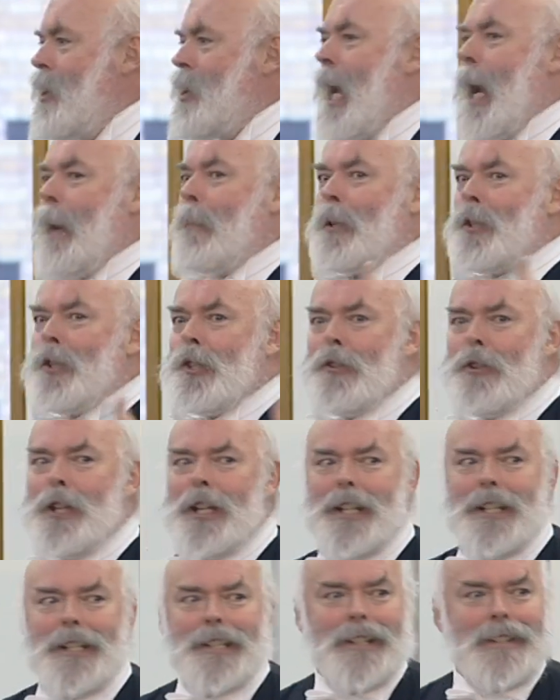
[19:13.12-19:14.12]

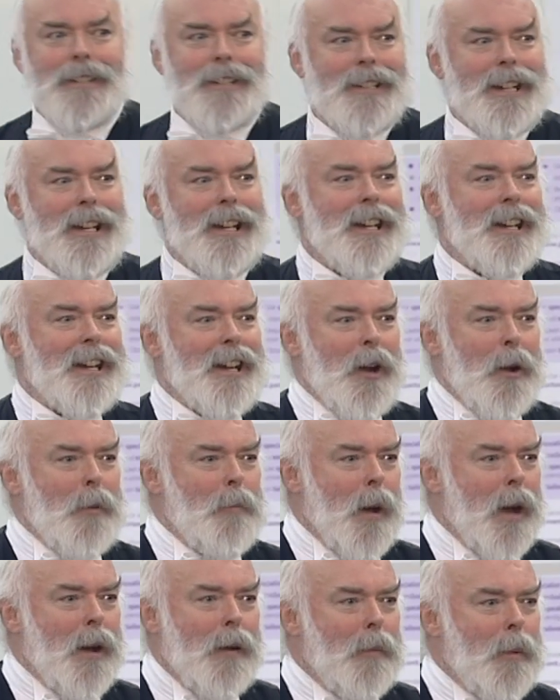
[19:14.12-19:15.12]
tapestries and uh,
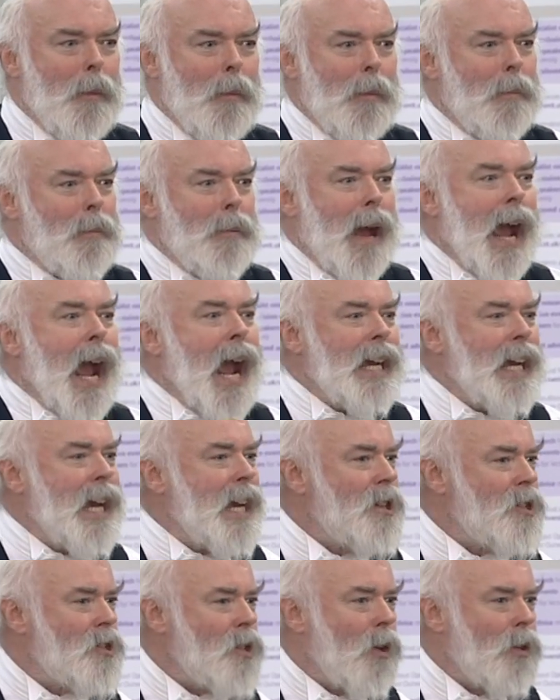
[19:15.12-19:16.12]
um, uh,
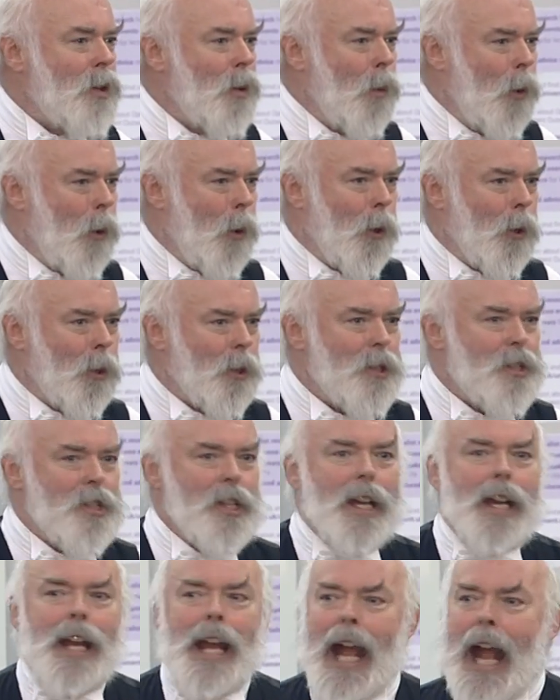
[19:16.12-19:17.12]
hangings on the
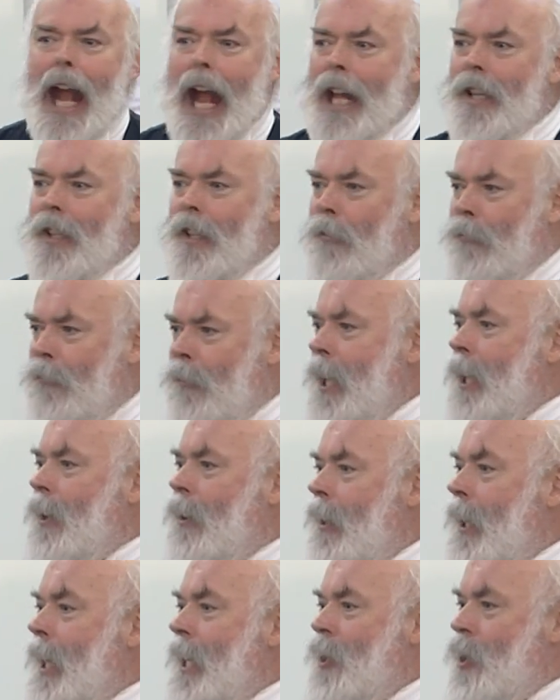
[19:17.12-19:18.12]
walls, and the
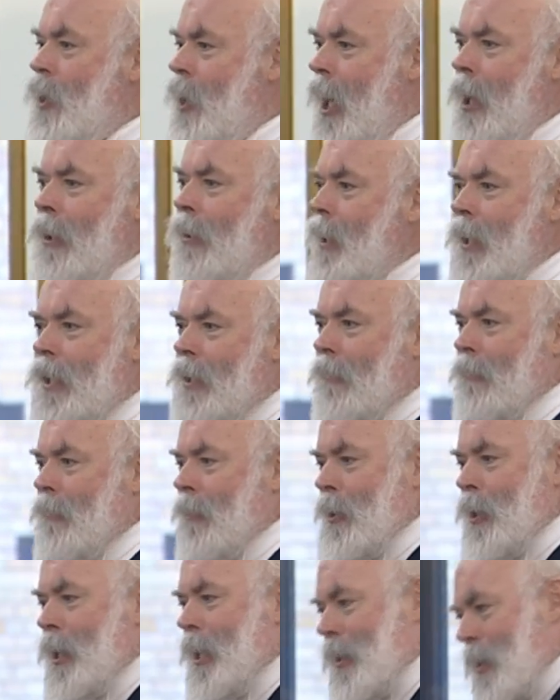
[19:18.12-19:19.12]
feel is totally
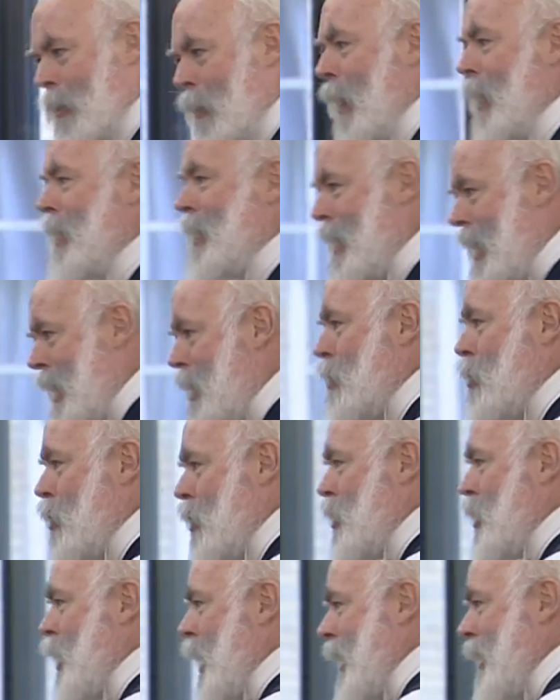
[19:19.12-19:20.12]
different. And it's quite an
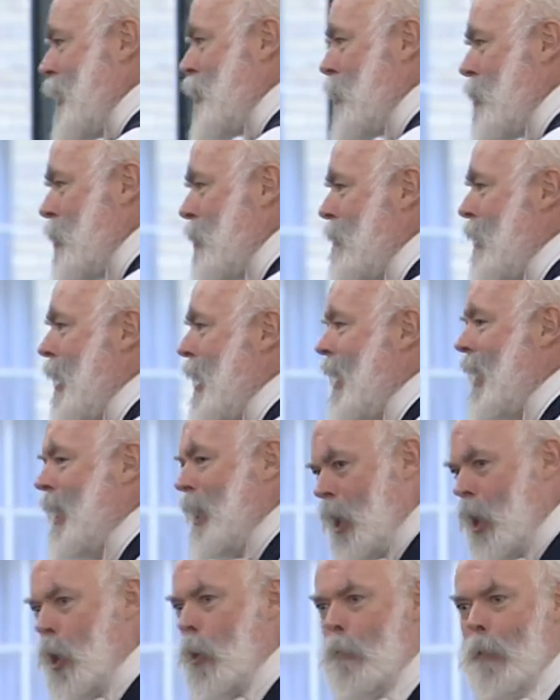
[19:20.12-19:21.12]
interesting sort of
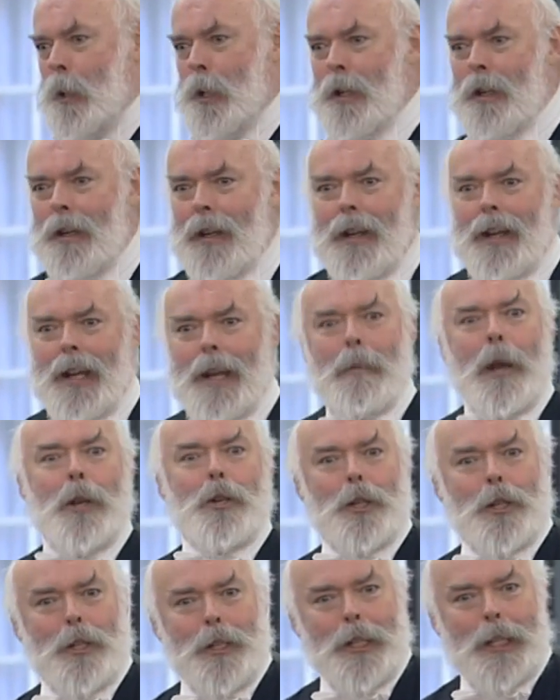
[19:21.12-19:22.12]
human
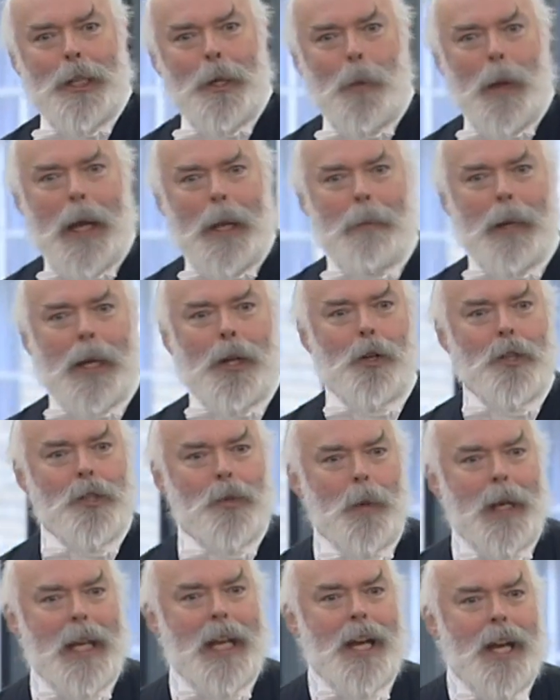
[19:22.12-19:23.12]
emotion in a way because
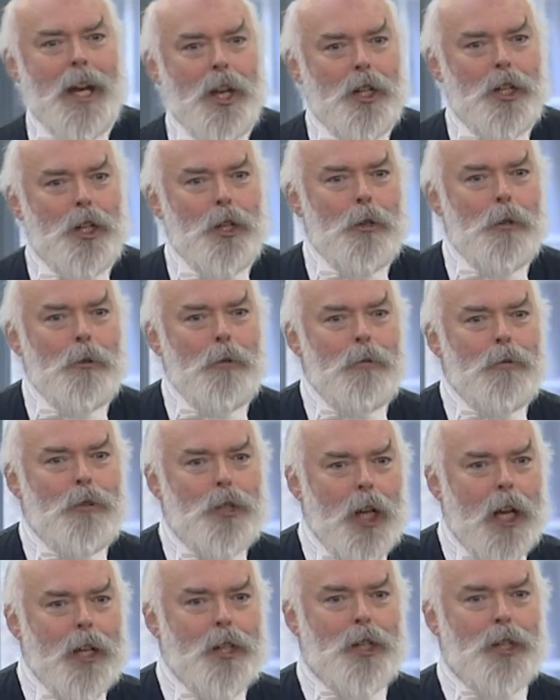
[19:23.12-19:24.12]
we do
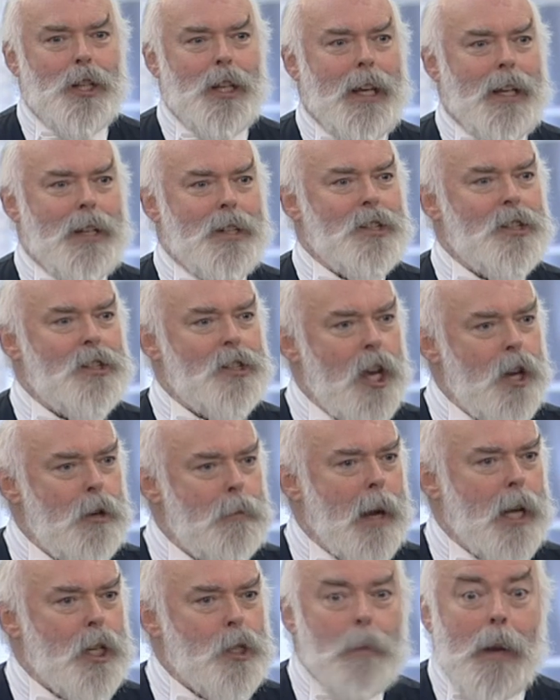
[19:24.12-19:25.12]
judge things so
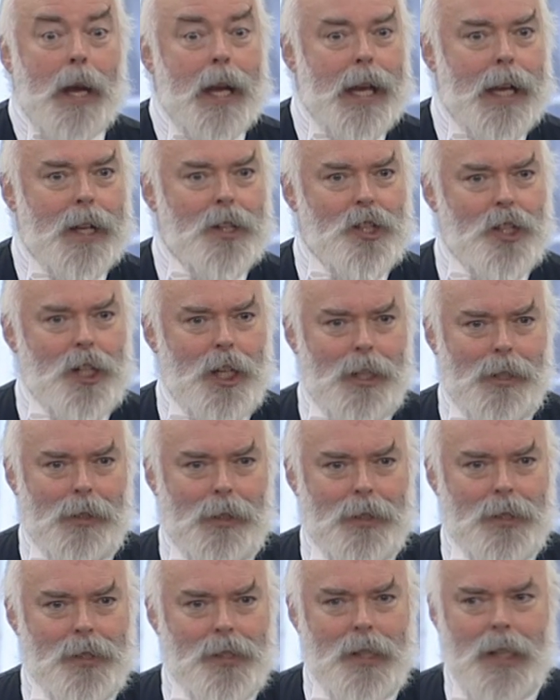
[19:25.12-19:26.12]
much by
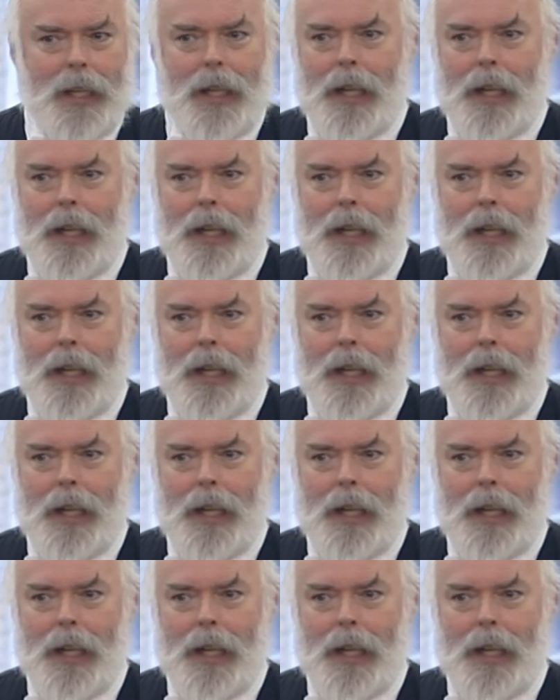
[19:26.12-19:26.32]
externals.